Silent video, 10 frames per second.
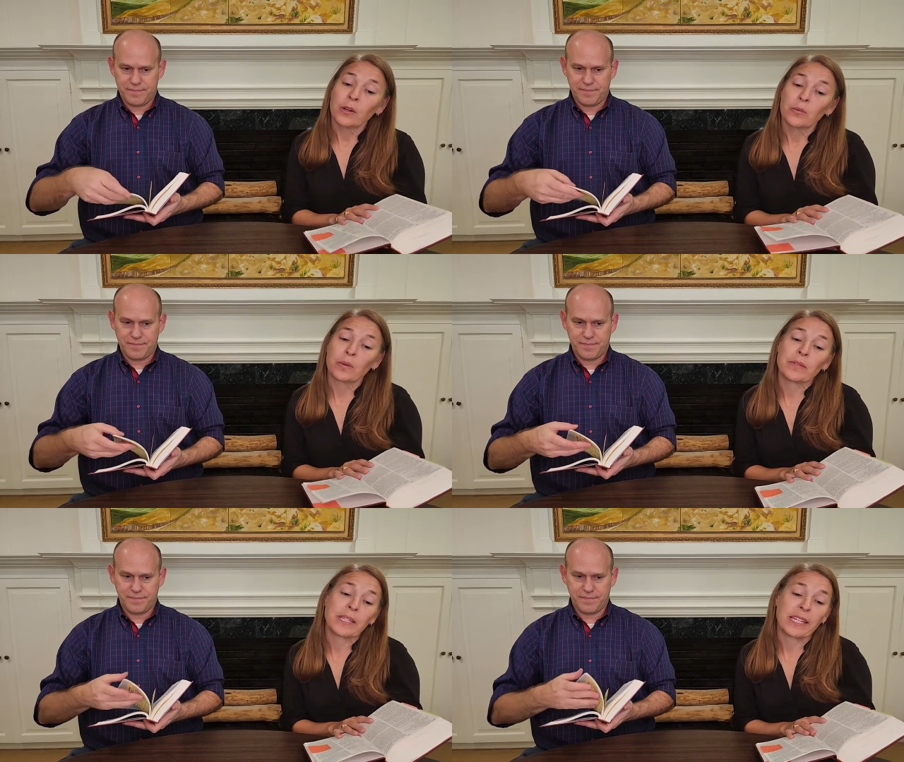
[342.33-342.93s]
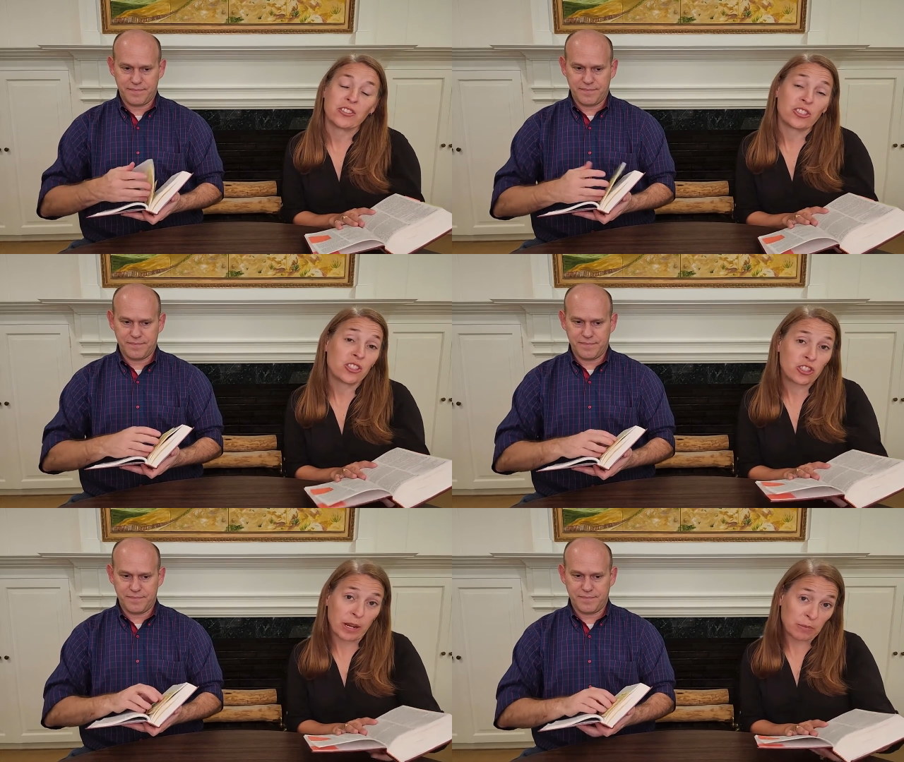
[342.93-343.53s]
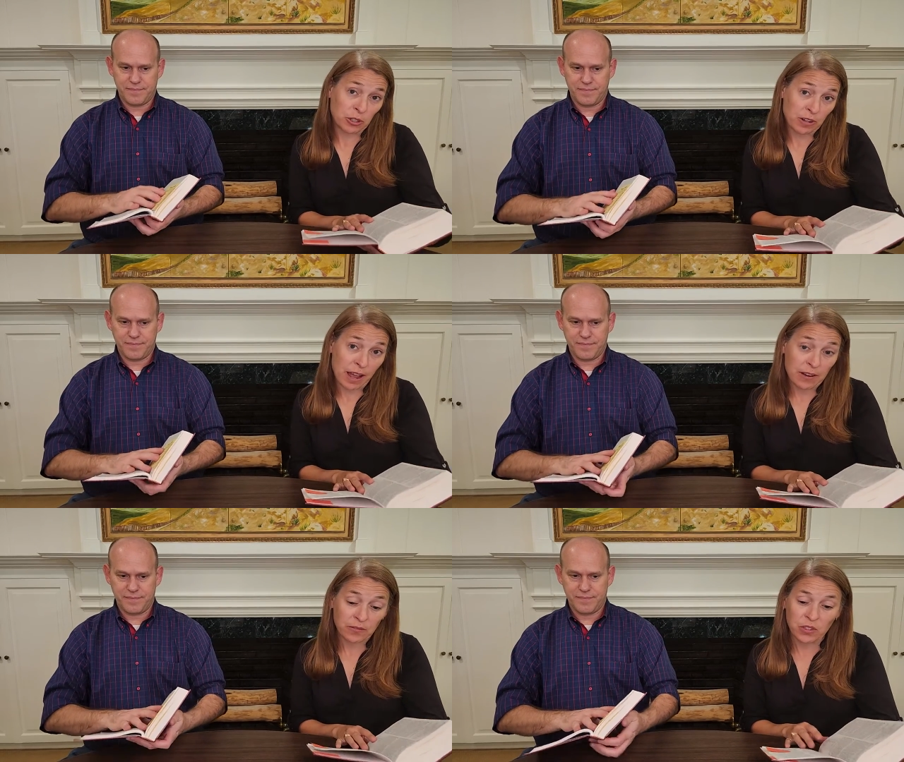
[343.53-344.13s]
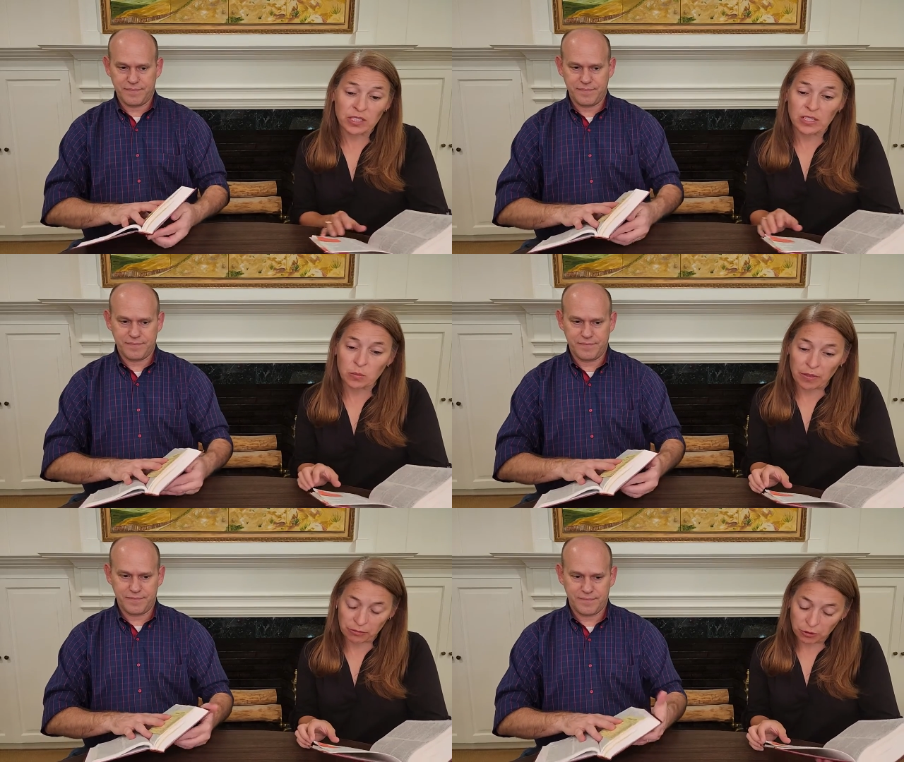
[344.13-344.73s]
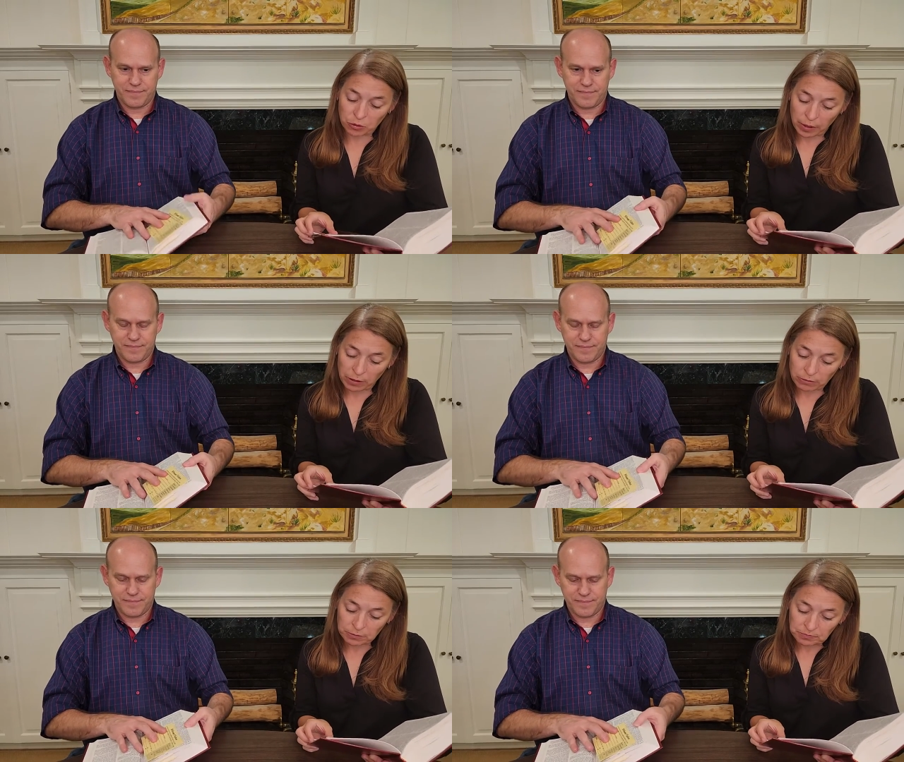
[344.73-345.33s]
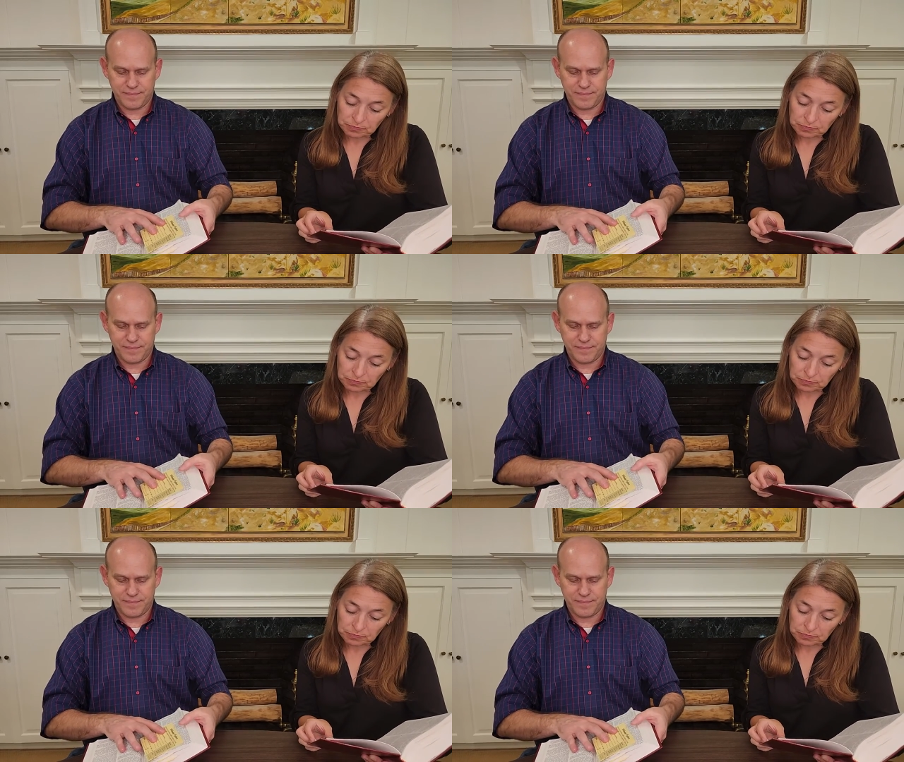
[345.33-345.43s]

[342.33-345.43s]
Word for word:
Speaker 1: Revelations chapter 9, verses 1 through 12.